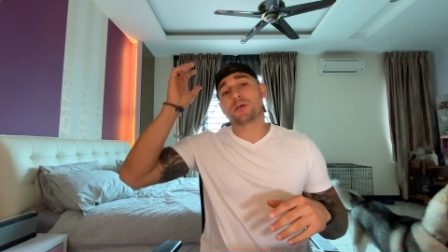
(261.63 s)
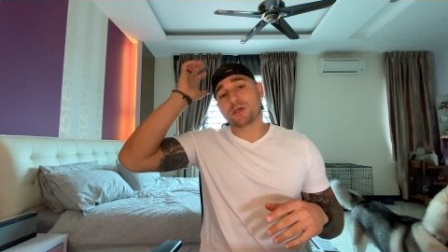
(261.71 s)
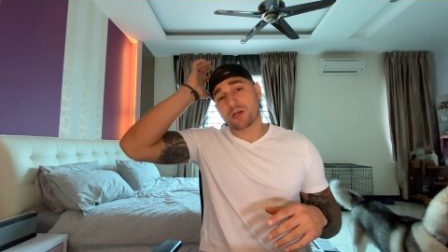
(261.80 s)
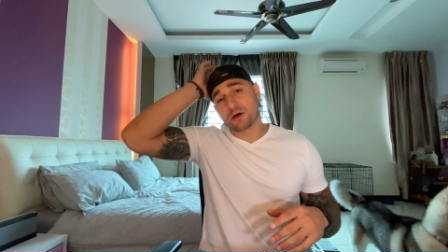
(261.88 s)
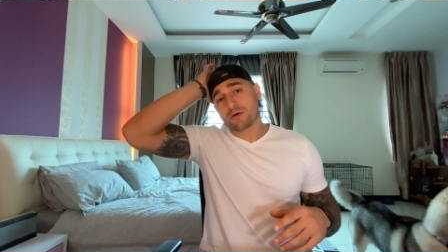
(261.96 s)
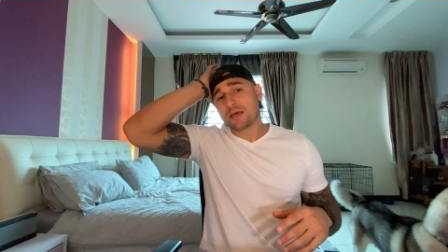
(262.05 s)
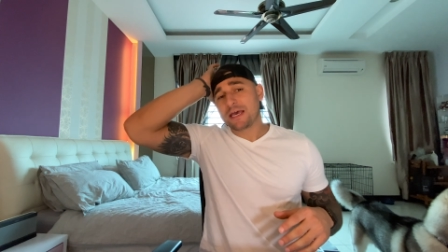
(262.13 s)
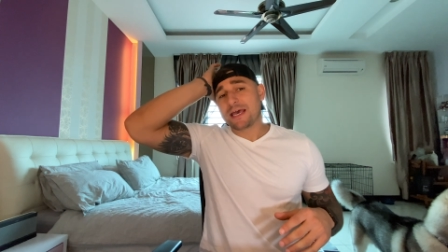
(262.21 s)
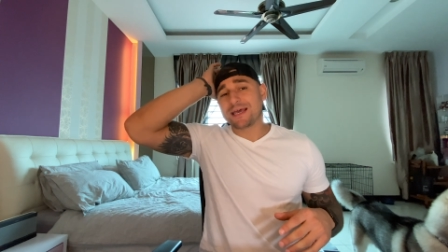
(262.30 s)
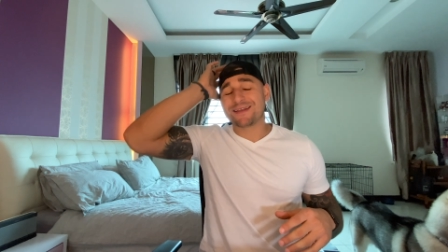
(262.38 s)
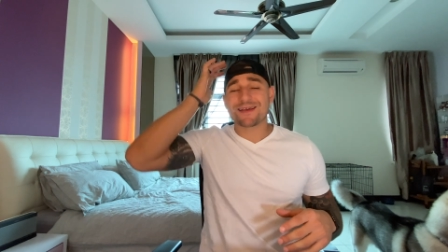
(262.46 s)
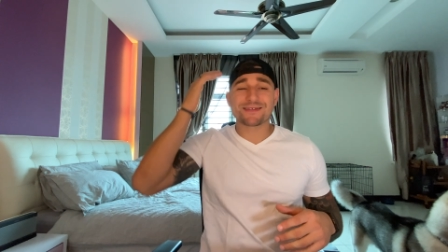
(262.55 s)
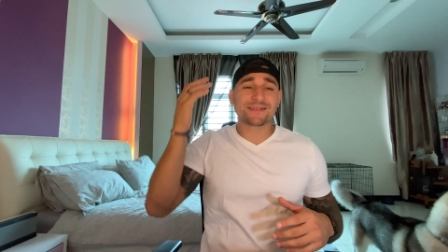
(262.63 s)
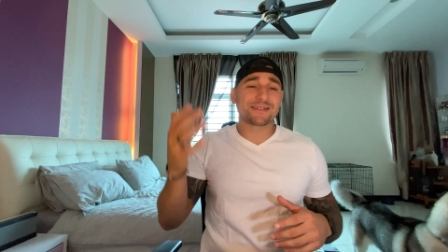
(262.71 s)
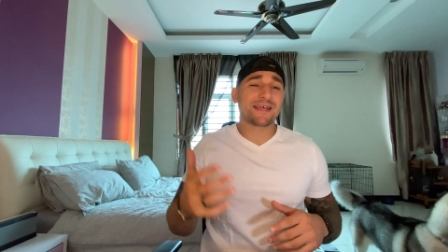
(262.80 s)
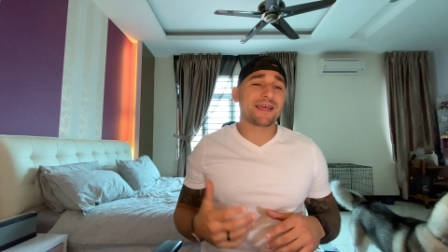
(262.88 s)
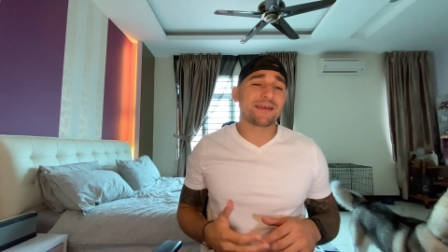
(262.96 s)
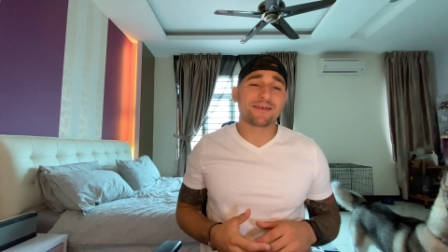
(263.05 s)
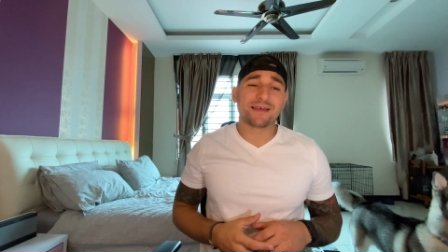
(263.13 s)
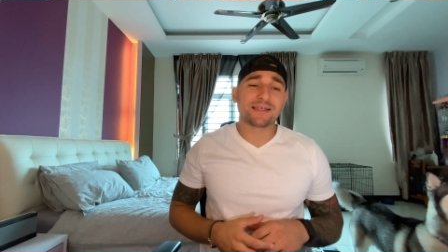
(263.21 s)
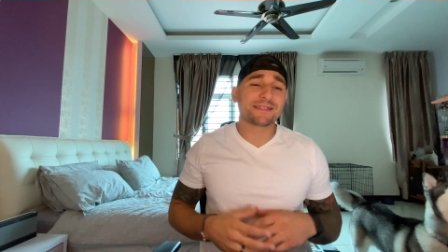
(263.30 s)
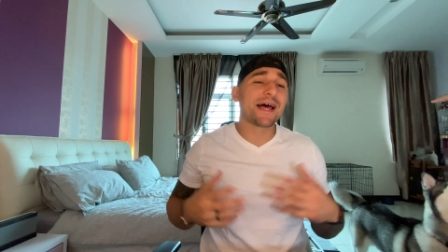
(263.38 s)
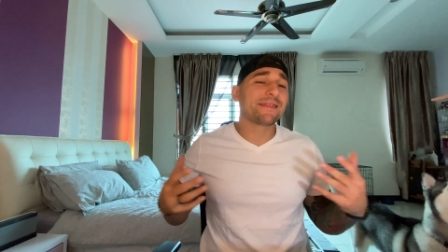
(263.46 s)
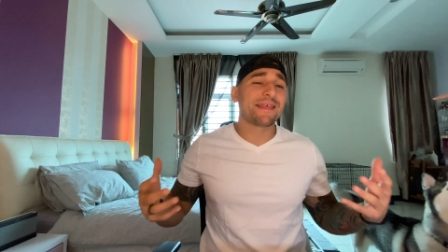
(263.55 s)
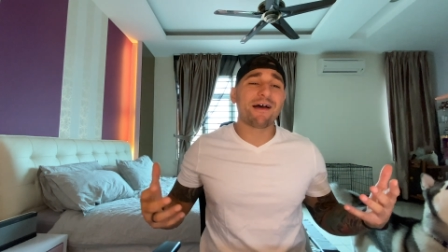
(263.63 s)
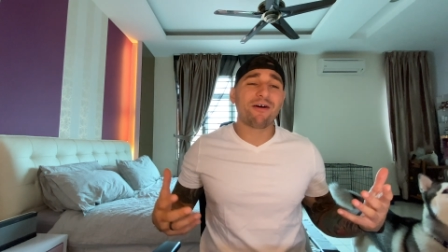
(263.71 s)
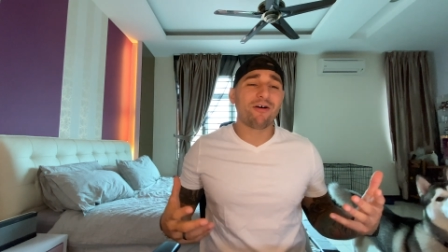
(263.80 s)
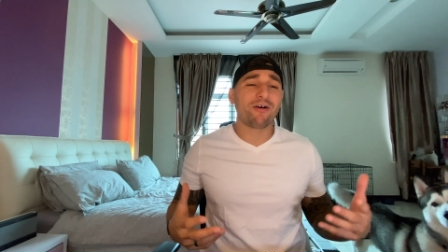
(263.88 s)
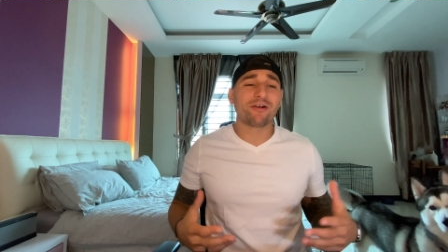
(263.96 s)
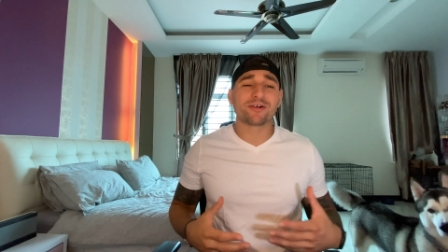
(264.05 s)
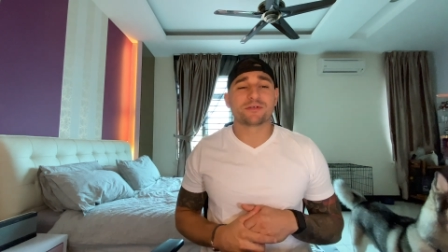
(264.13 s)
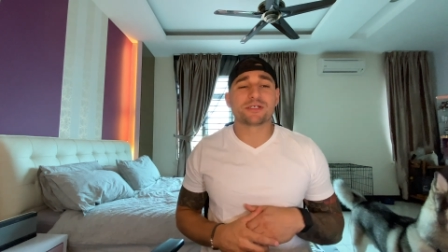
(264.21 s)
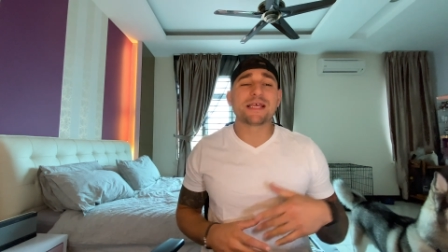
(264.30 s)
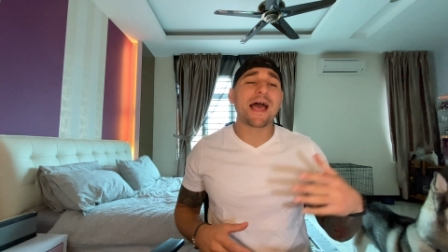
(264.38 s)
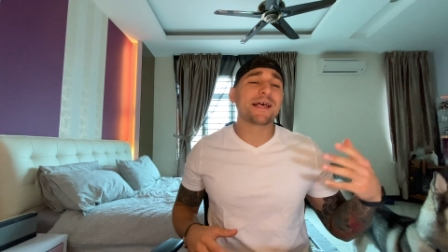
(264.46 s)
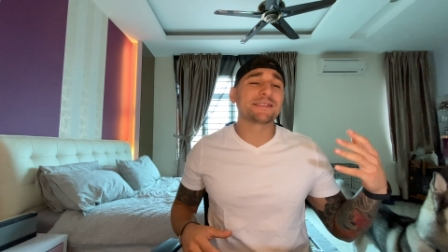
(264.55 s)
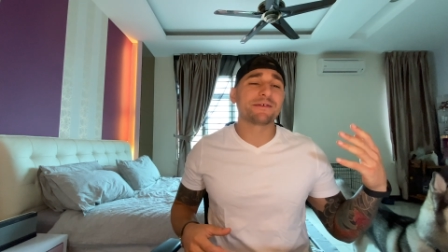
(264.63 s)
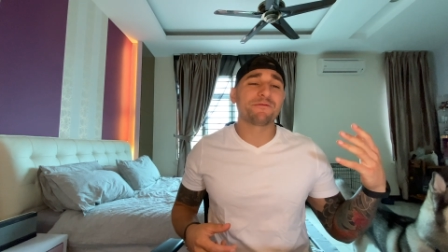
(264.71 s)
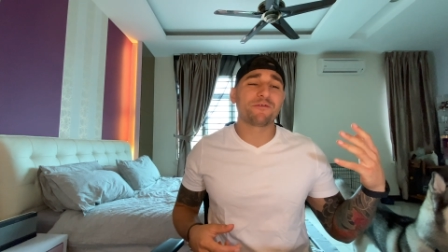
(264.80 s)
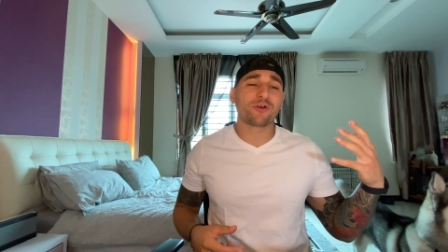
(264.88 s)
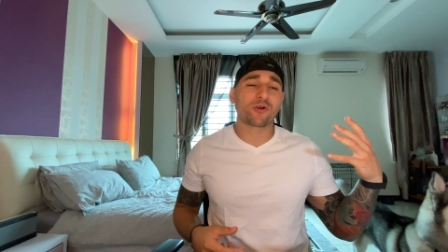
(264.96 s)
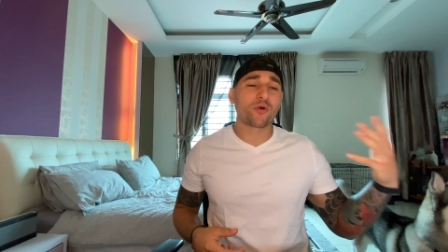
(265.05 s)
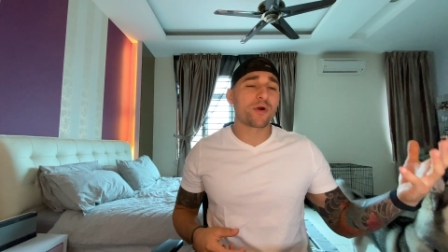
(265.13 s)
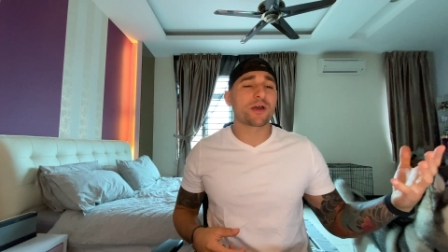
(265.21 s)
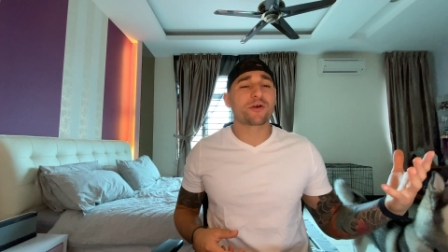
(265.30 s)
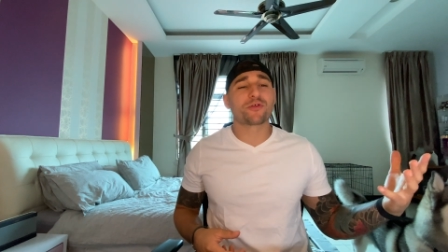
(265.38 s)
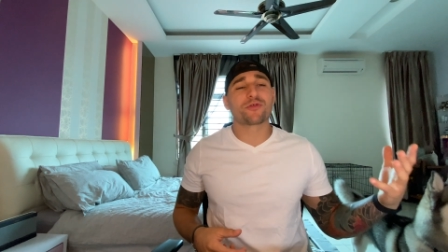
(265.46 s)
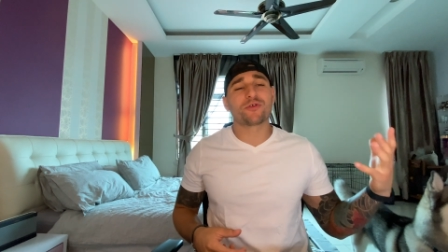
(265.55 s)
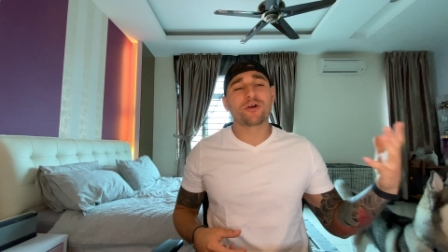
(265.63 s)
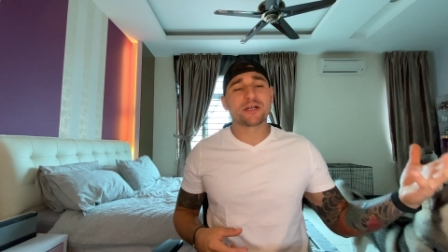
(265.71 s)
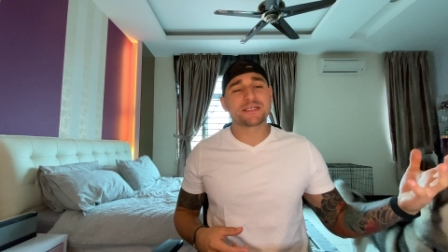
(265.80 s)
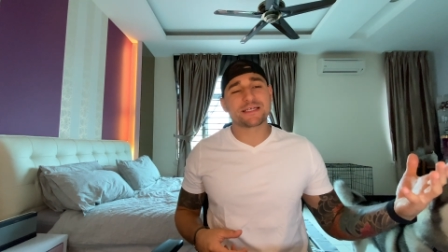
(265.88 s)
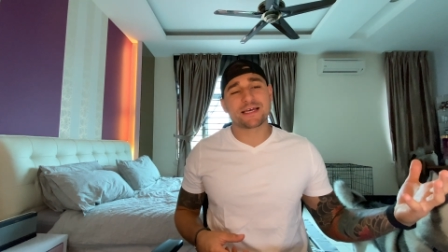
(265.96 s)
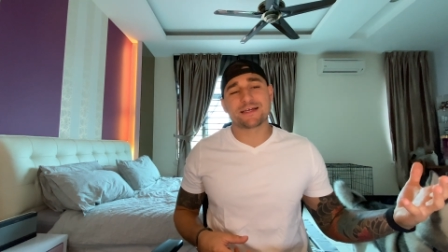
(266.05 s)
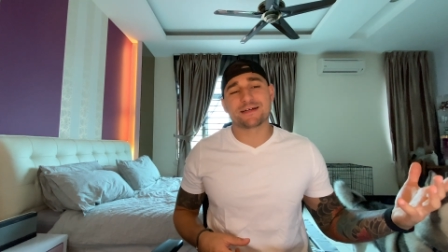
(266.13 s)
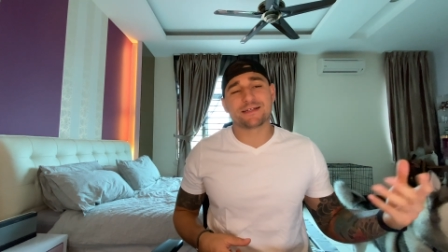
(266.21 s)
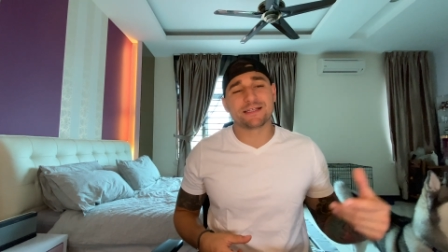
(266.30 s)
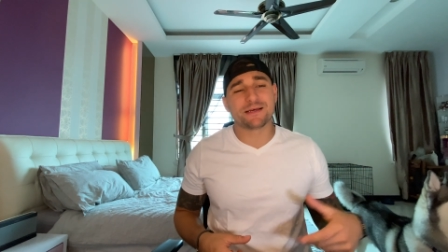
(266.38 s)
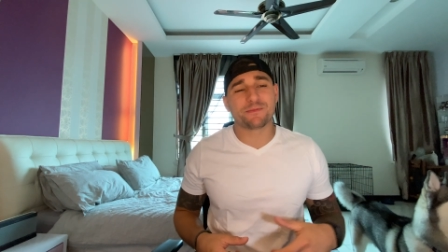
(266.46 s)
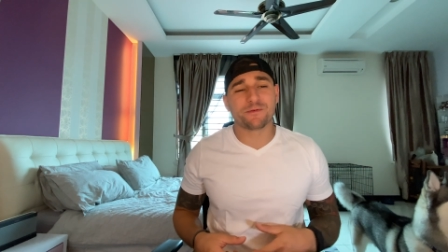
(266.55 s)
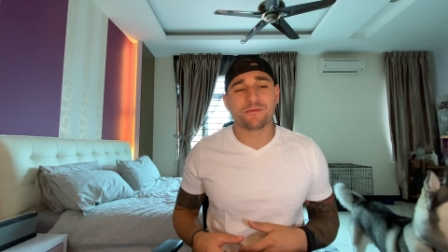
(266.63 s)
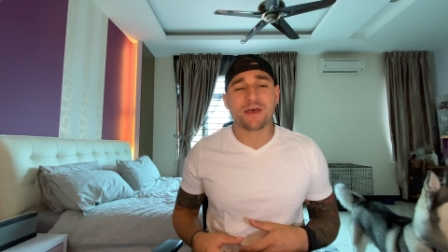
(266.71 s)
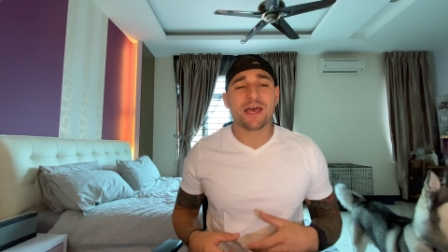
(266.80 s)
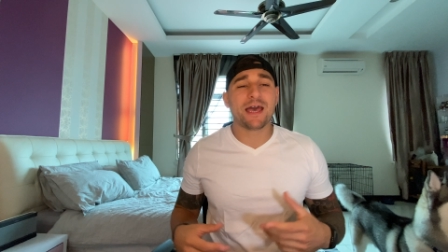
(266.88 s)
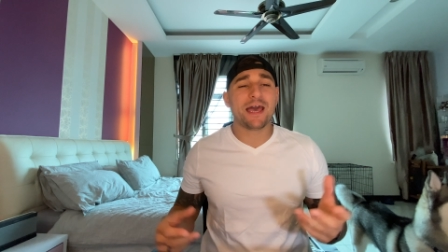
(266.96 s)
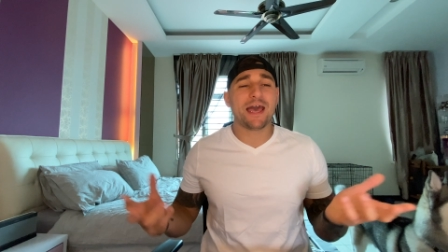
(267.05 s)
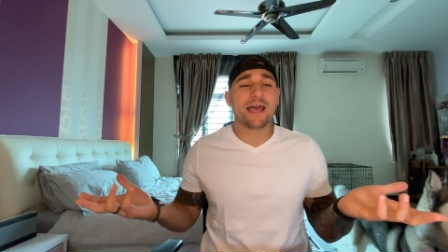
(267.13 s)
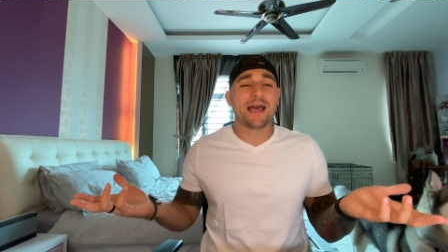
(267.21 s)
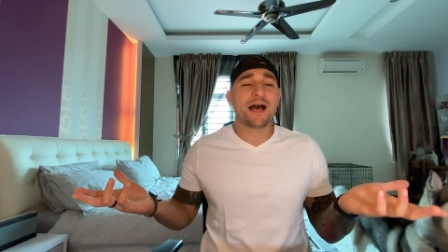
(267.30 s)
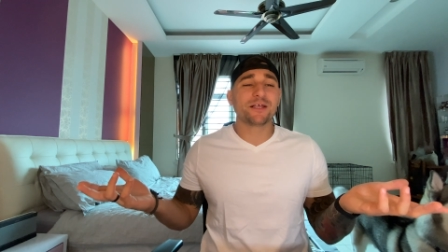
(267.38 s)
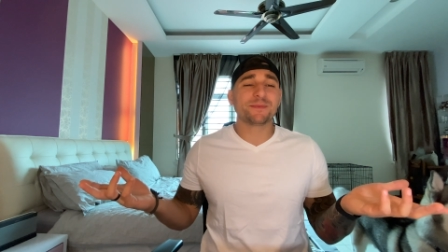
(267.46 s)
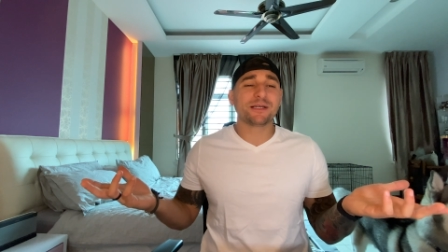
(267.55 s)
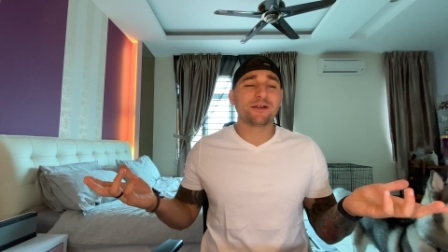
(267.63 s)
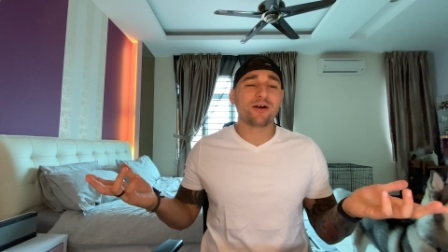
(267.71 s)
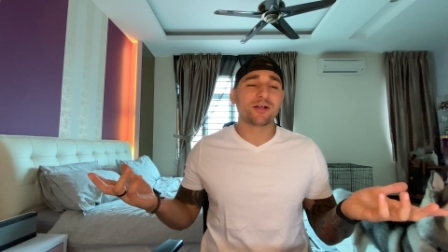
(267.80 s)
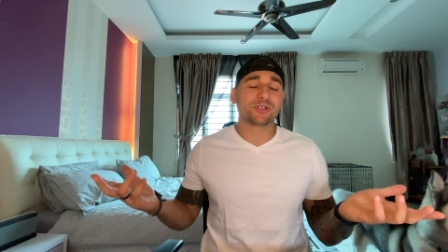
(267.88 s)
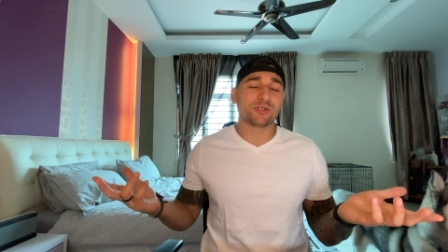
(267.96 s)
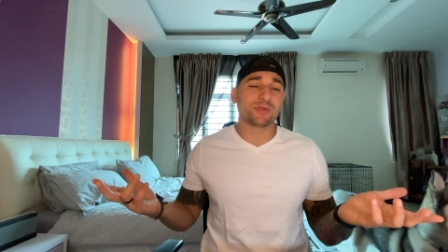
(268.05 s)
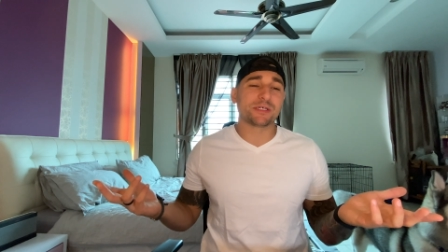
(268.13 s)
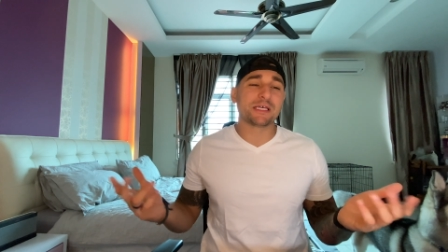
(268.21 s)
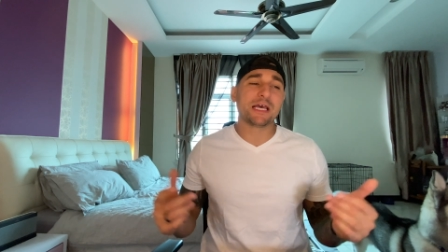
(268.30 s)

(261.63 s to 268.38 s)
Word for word: You know, it's not that hard. Just ask them for a quick 30-second clip of, hey, how's my dog doing?